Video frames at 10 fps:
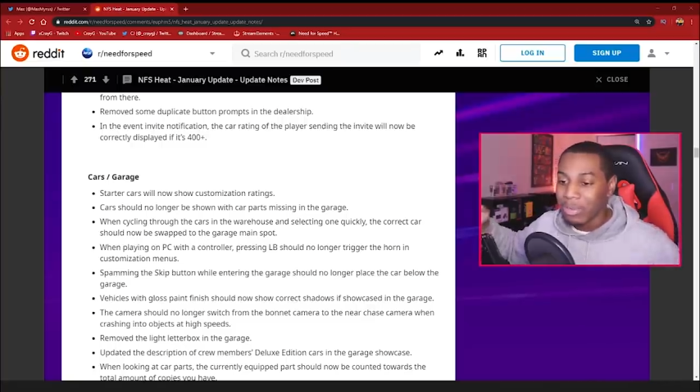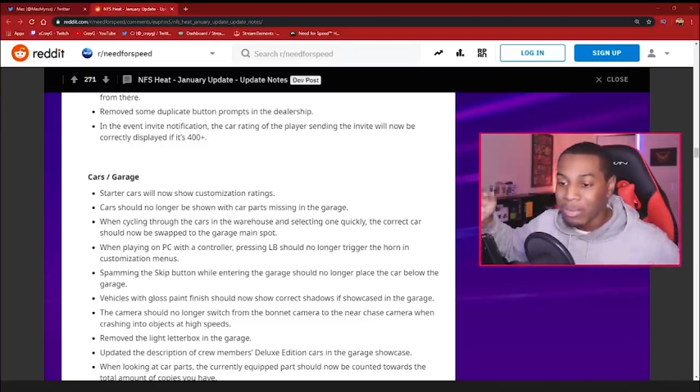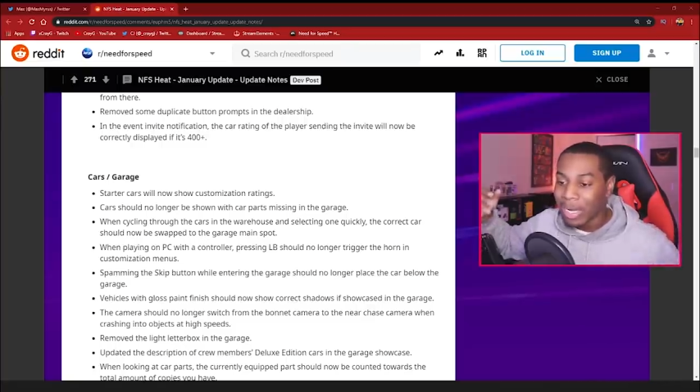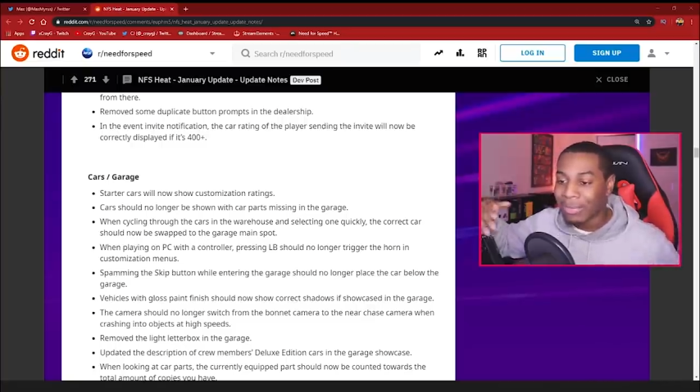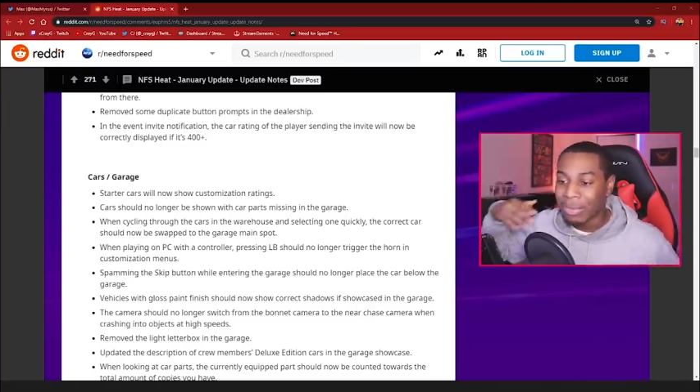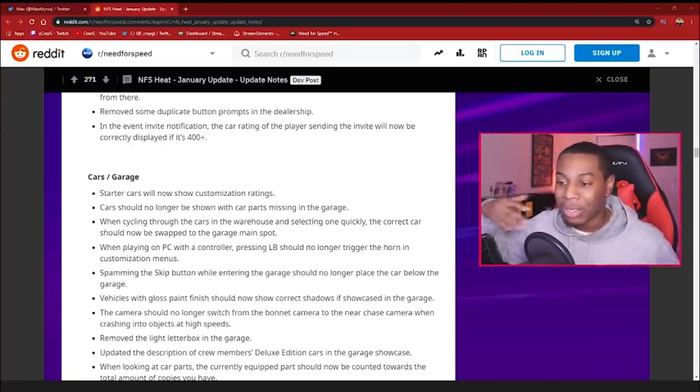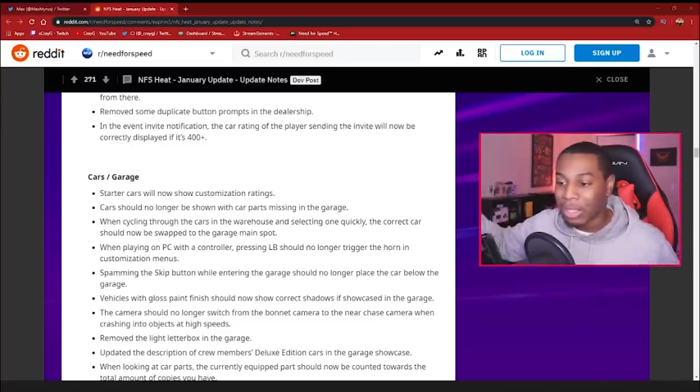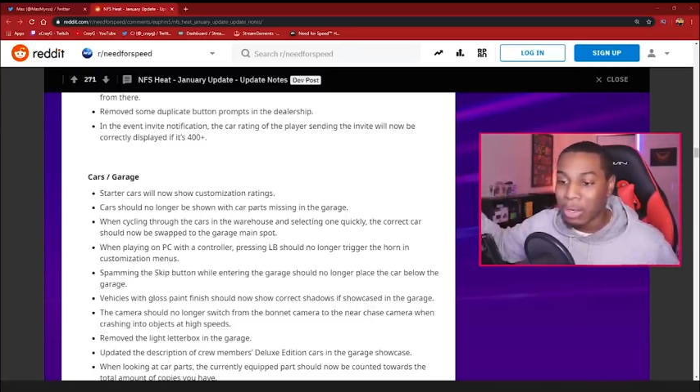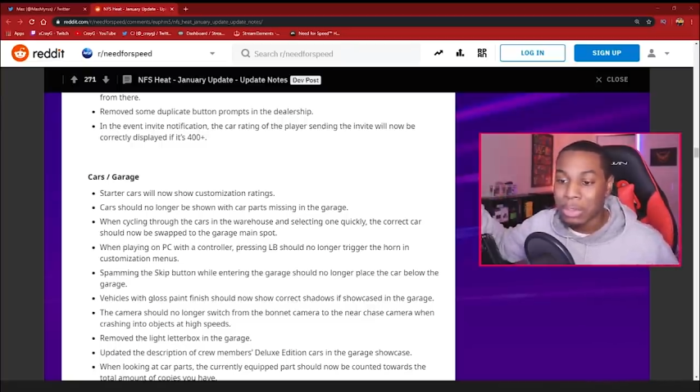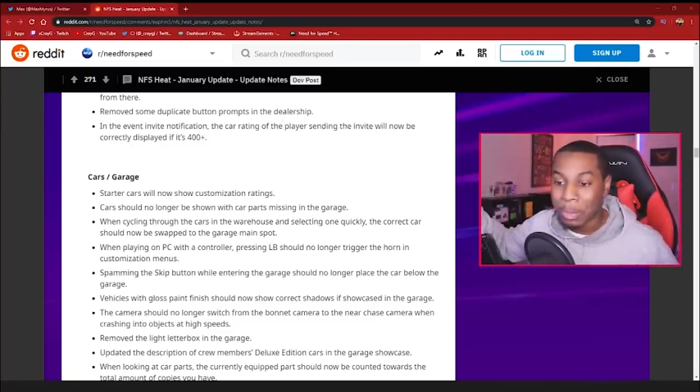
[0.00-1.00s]
After it
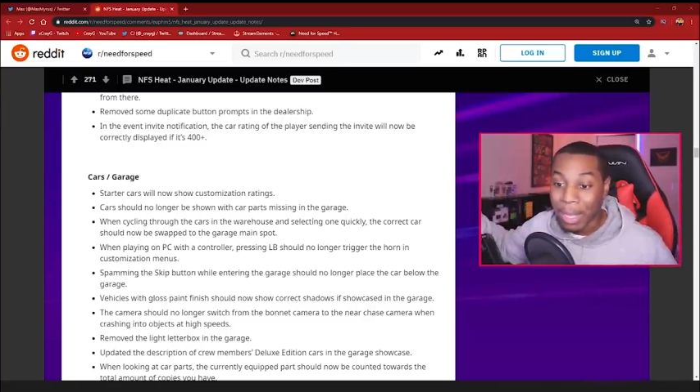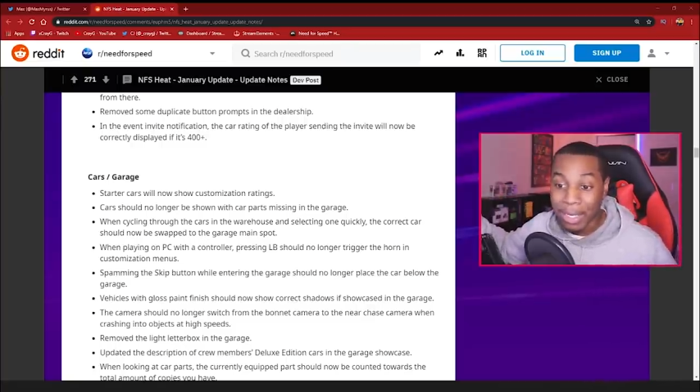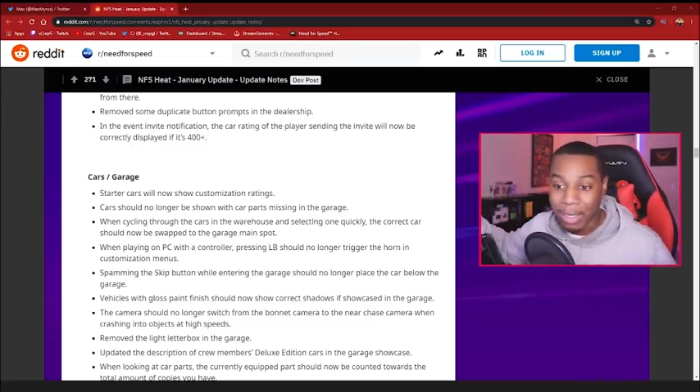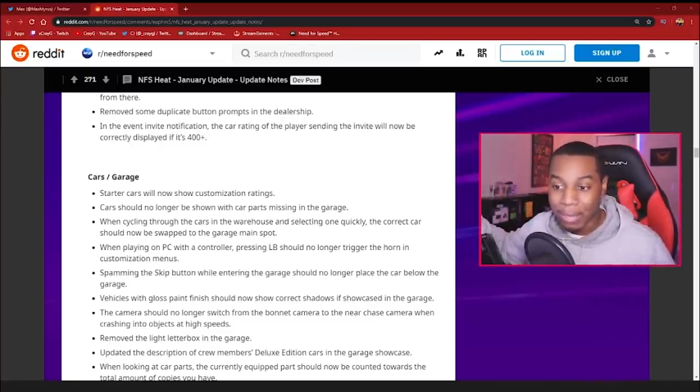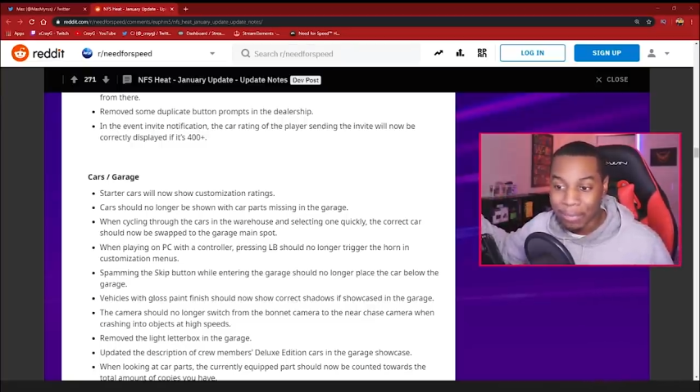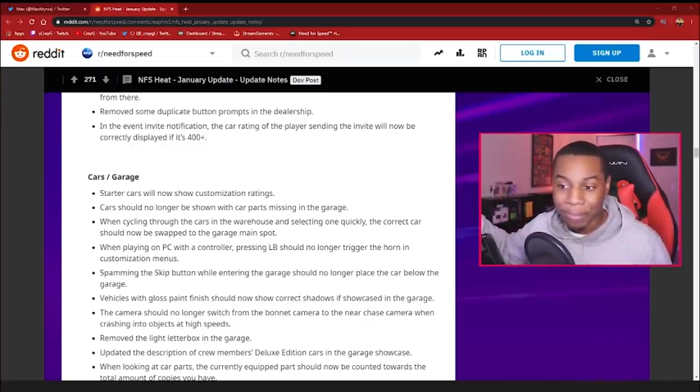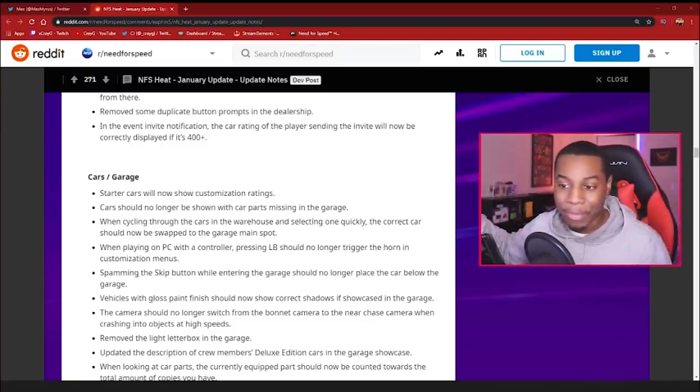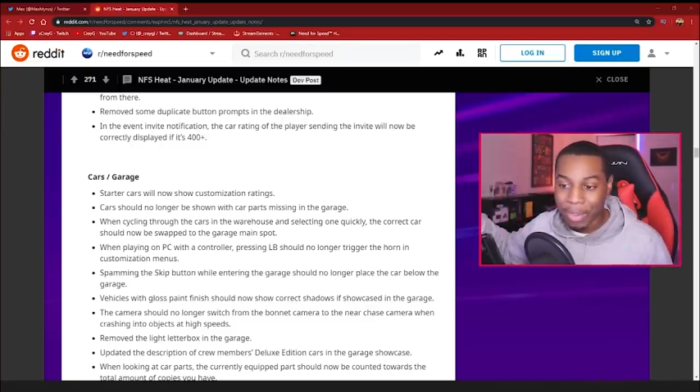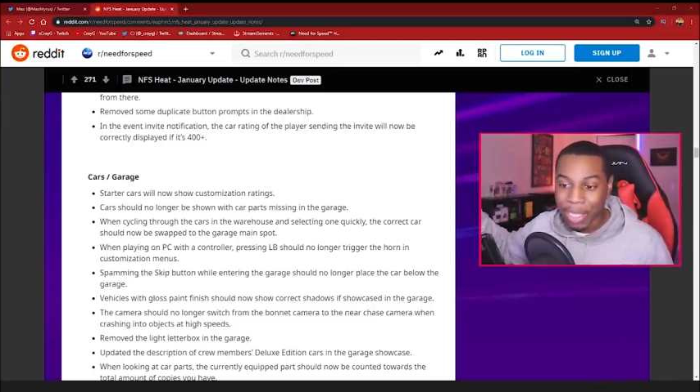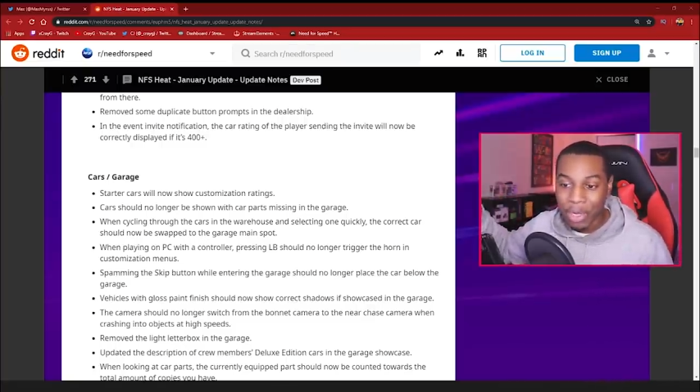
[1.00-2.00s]
loads back up,
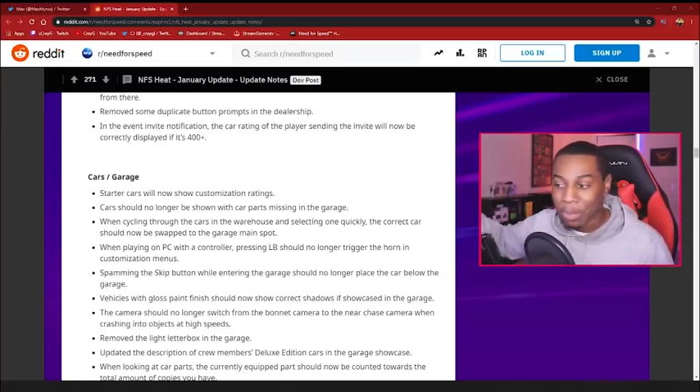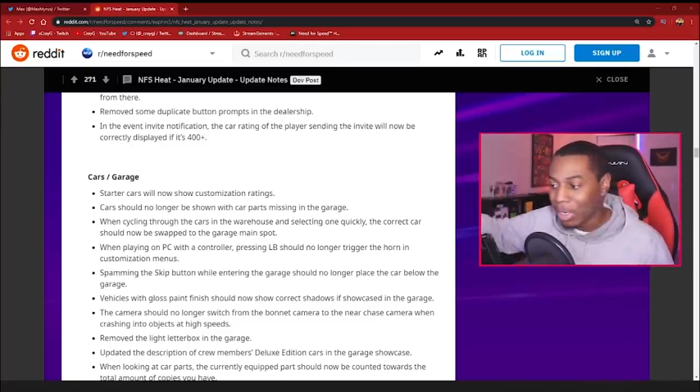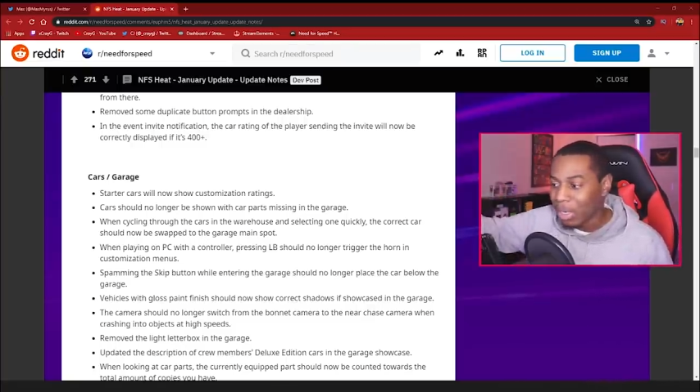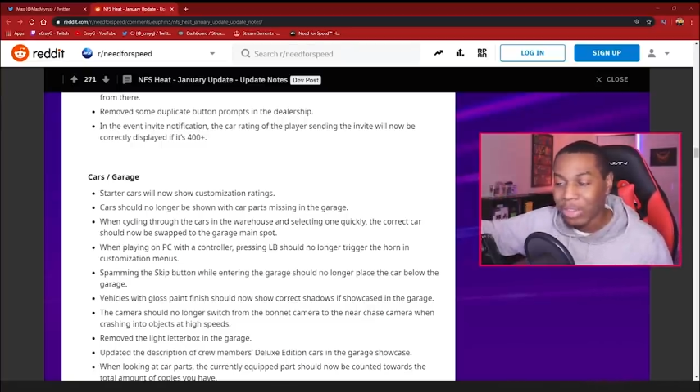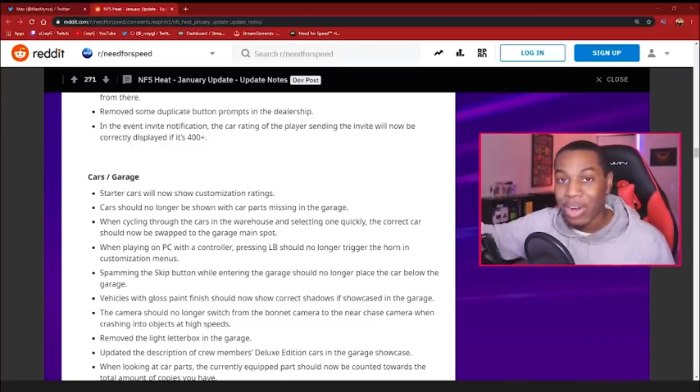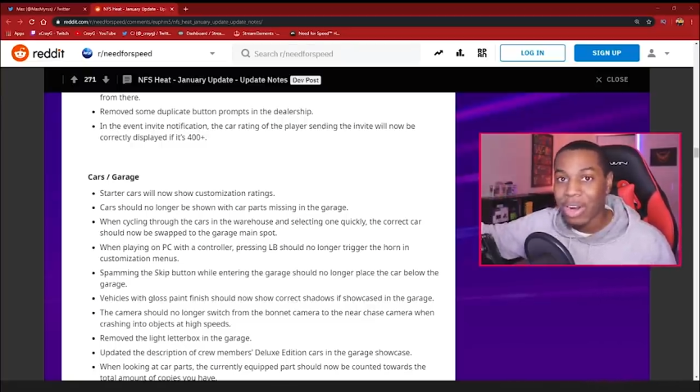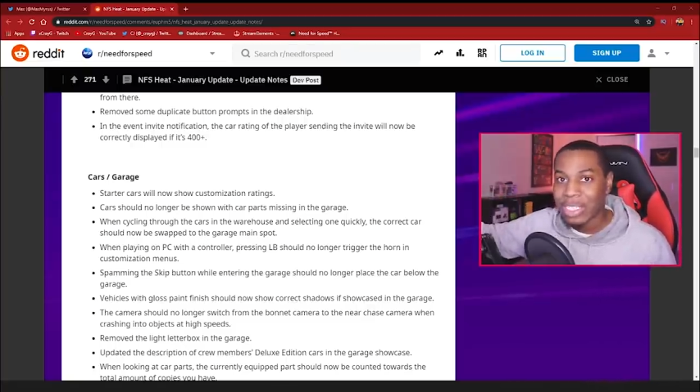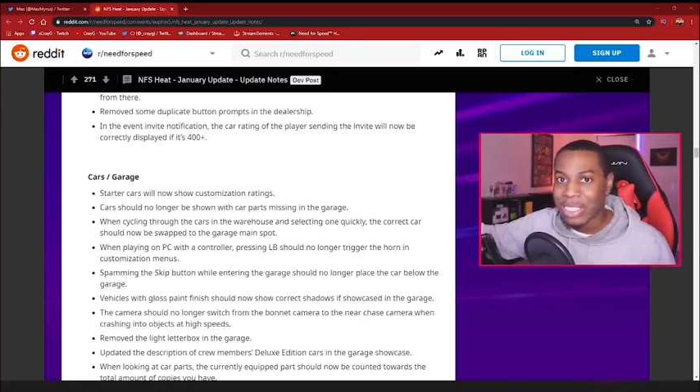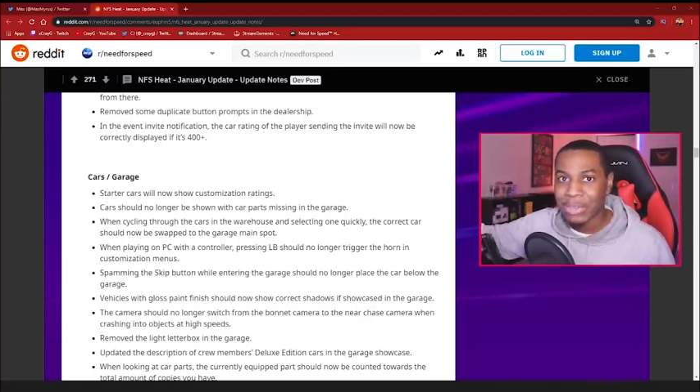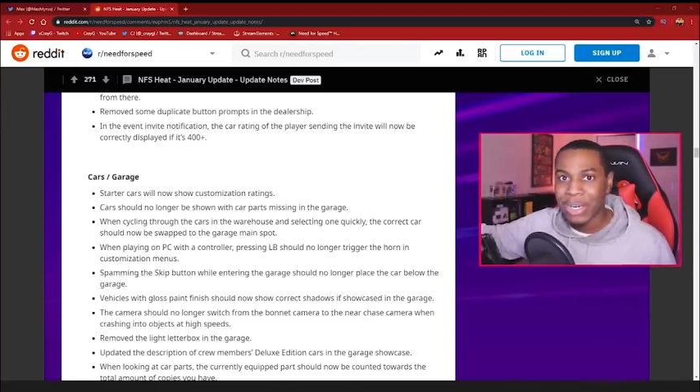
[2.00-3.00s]
it would be another car
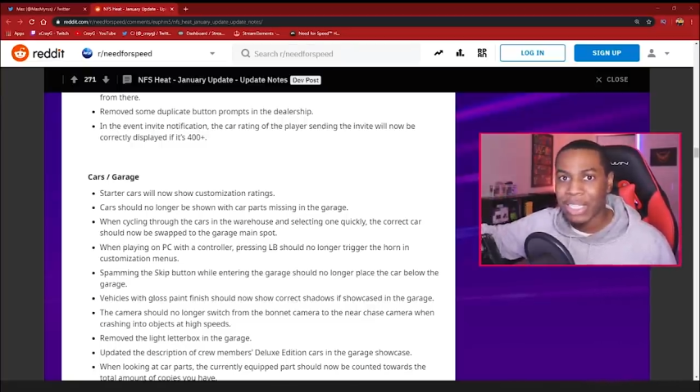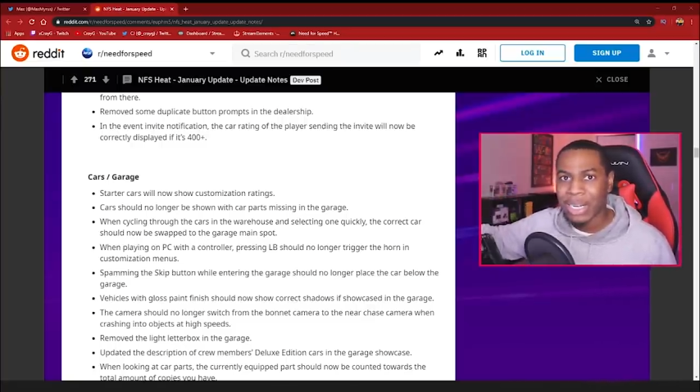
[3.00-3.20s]
sitting right there.